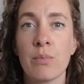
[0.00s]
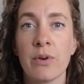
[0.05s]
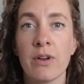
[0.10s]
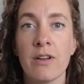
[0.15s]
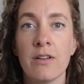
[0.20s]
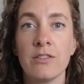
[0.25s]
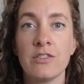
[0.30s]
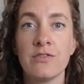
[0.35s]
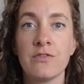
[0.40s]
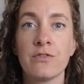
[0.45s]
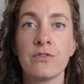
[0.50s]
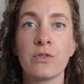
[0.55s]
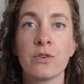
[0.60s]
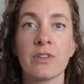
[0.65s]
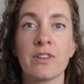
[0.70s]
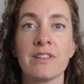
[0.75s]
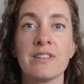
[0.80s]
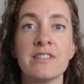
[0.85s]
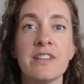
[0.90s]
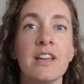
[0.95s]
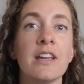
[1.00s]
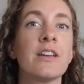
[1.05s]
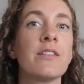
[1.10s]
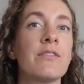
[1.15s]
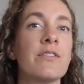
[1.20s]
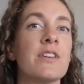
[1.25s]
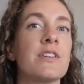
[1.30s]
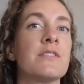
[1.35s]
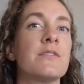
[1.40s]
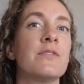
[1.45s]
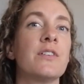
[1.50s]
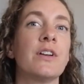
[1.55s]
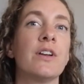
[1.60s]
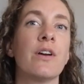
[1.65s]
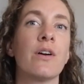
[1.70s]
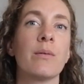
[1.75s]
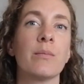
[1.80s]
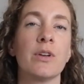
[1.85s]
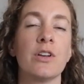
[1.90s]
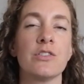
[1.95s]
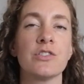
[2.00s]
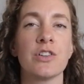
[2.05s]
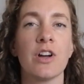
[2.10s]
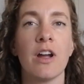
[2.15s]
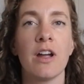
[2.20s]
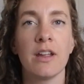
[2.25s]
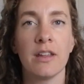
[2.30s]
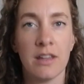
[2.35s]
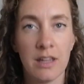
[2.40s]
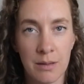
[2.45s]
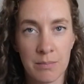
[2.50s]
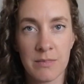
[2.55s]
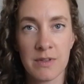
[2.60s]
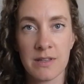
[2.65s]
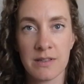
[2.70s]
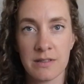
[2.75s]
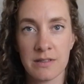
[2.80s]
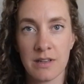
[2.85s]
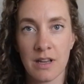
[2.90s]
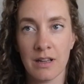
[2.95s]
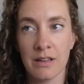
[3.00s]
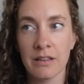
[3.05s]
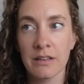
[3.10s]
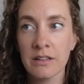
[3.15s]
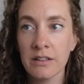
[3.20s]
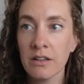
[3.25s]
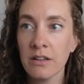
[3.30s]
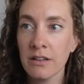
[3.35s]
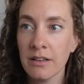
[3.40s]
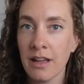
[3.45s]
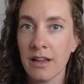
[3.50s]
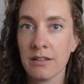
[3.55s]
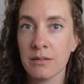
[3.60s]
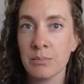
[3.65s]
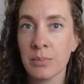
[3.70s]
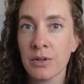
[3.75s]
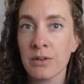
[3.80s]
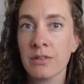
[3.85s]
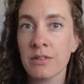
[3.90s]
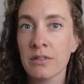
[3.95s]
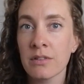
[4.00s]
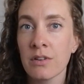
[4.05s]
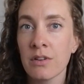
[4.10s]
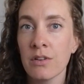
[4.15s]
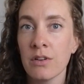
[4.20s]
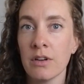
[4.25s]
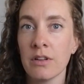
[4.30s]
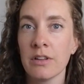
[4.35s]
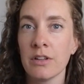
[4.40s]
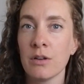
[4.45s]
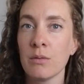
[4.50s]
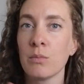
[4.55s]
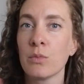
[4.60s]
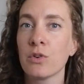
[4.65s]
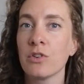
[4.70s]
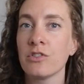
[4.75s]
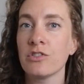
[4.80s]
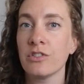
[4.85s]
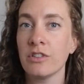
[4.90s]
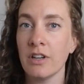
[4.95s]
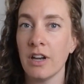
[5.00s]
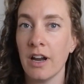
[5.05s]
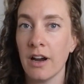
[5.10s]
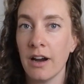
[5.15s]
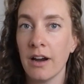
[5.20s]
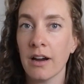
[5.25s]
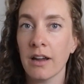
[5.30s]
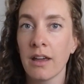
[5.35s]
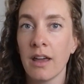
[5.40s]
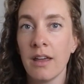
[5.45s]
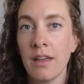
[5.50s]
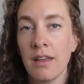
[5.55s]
but for the sake of this video, I'm gonna try and keep this a little less personal and a little more generic,